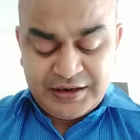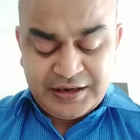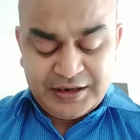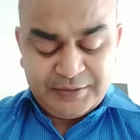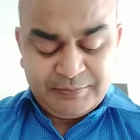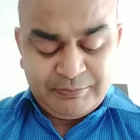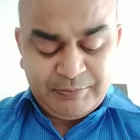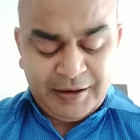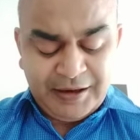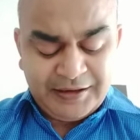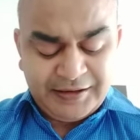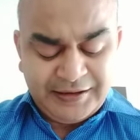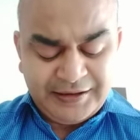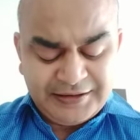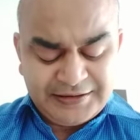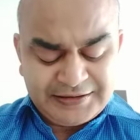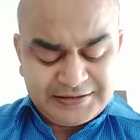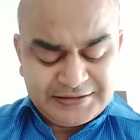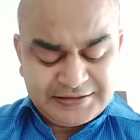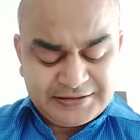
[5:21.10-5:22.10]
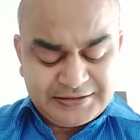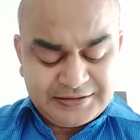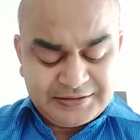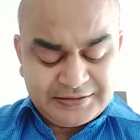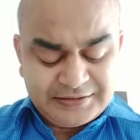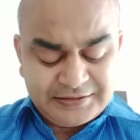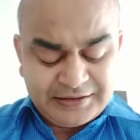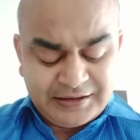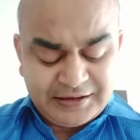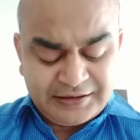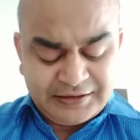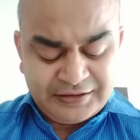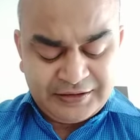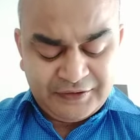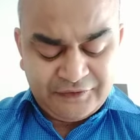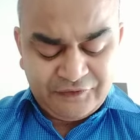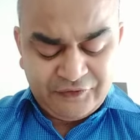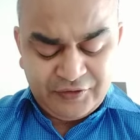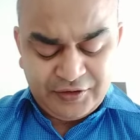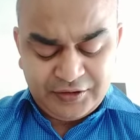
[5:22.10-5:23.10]
it mandates
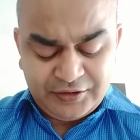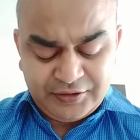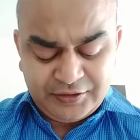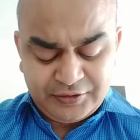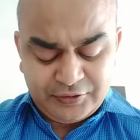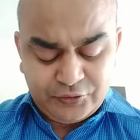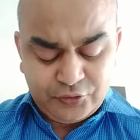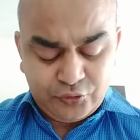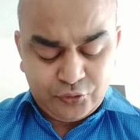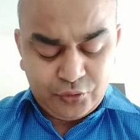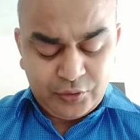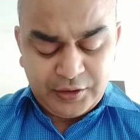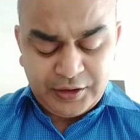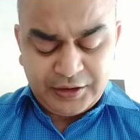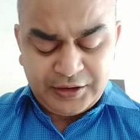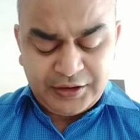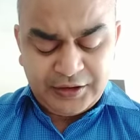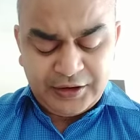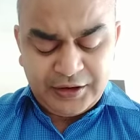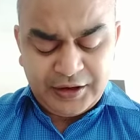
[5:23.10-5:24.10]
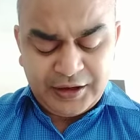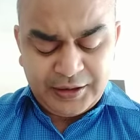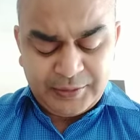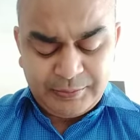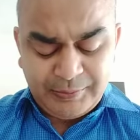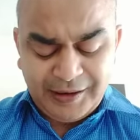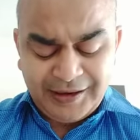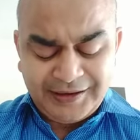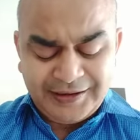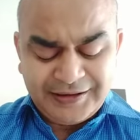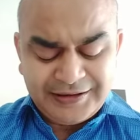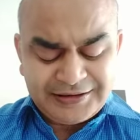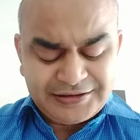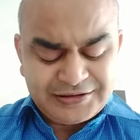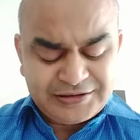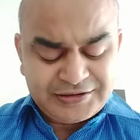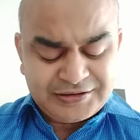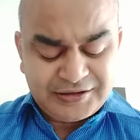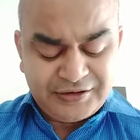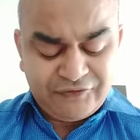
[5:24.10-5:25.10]
different
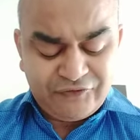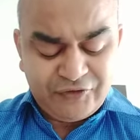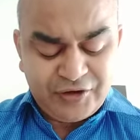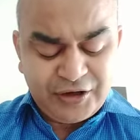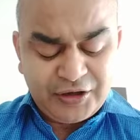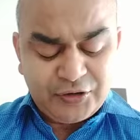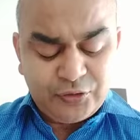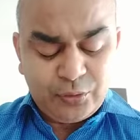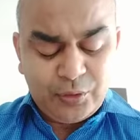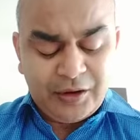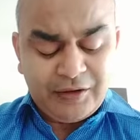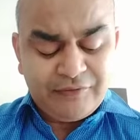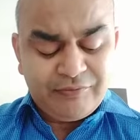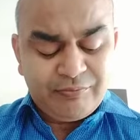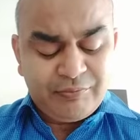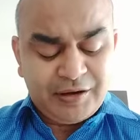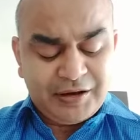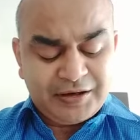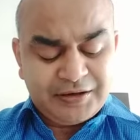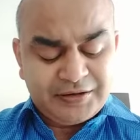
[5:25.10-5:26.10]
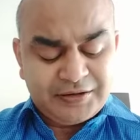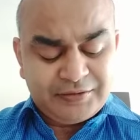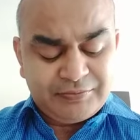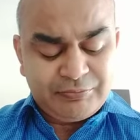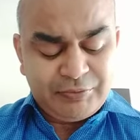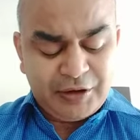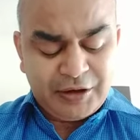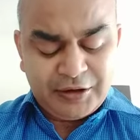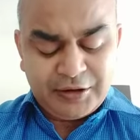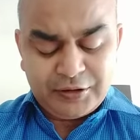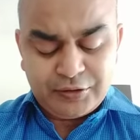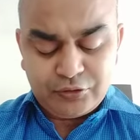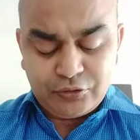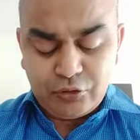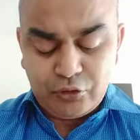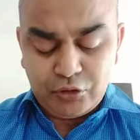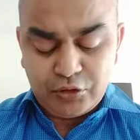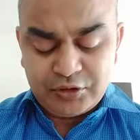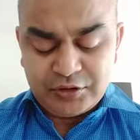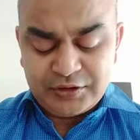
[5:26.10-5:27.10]
12-month period
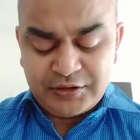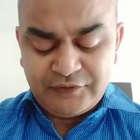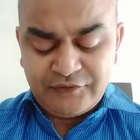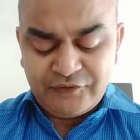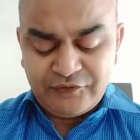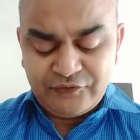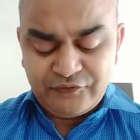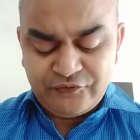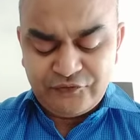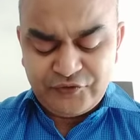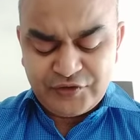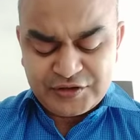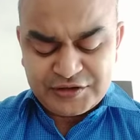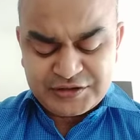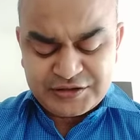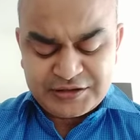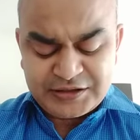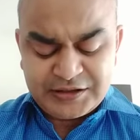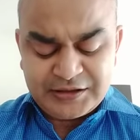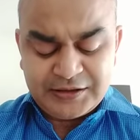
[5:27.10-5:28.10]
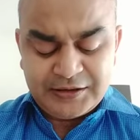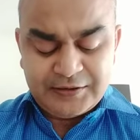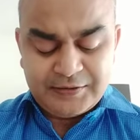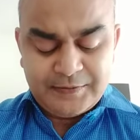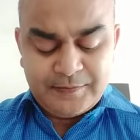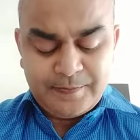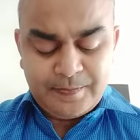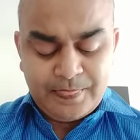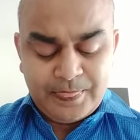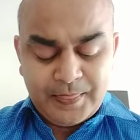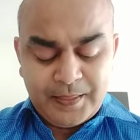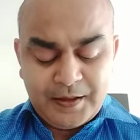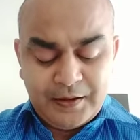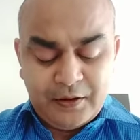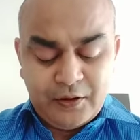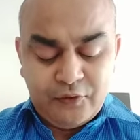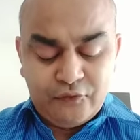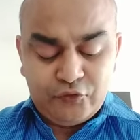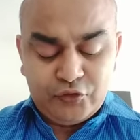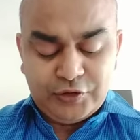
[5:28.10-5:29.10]
called the fiscal year
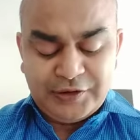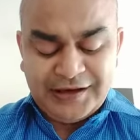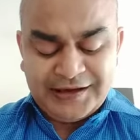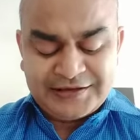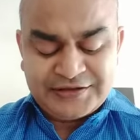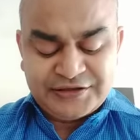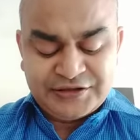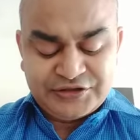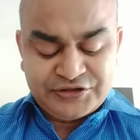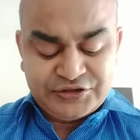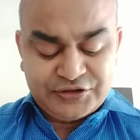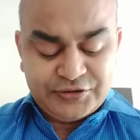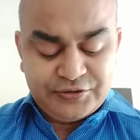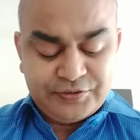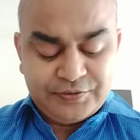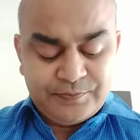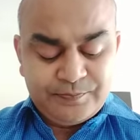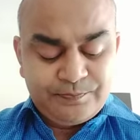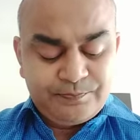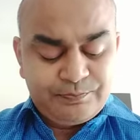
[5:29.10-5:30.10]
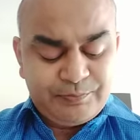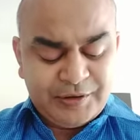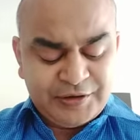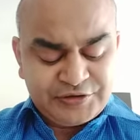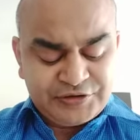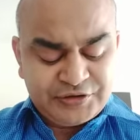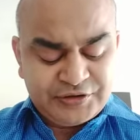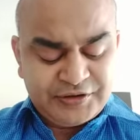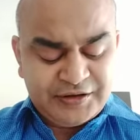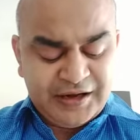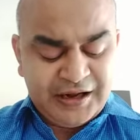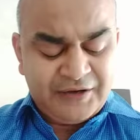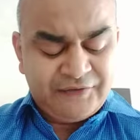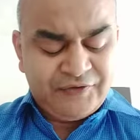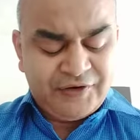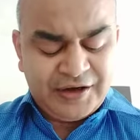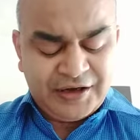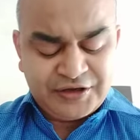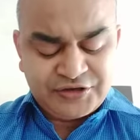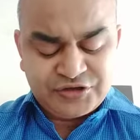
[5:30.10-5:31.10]
for taxation, budget, and
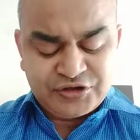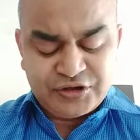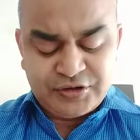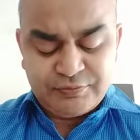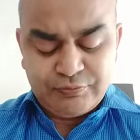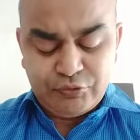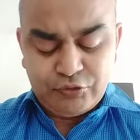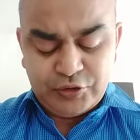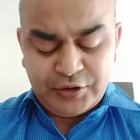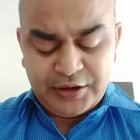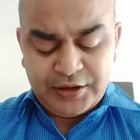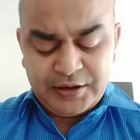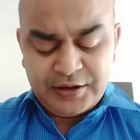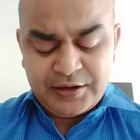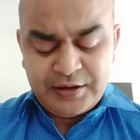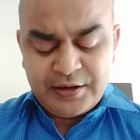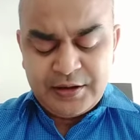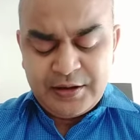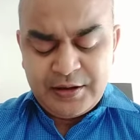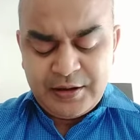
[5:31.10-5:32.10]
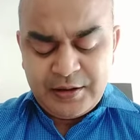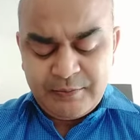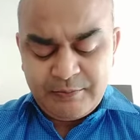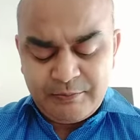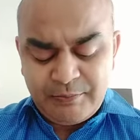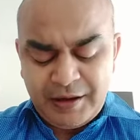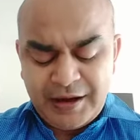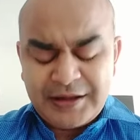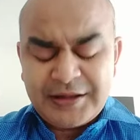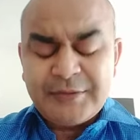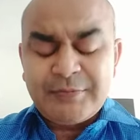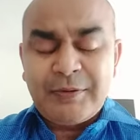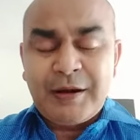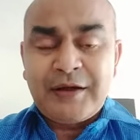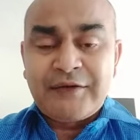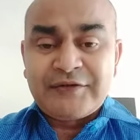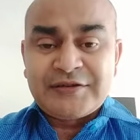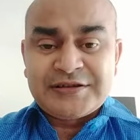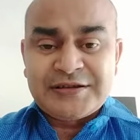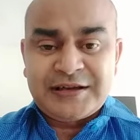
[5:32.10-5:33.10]
financial reporting by the
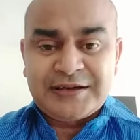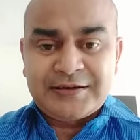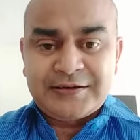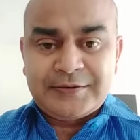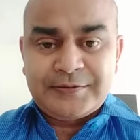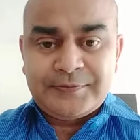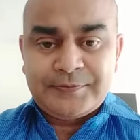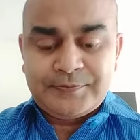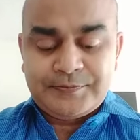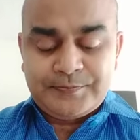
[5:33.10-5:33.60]
private sector.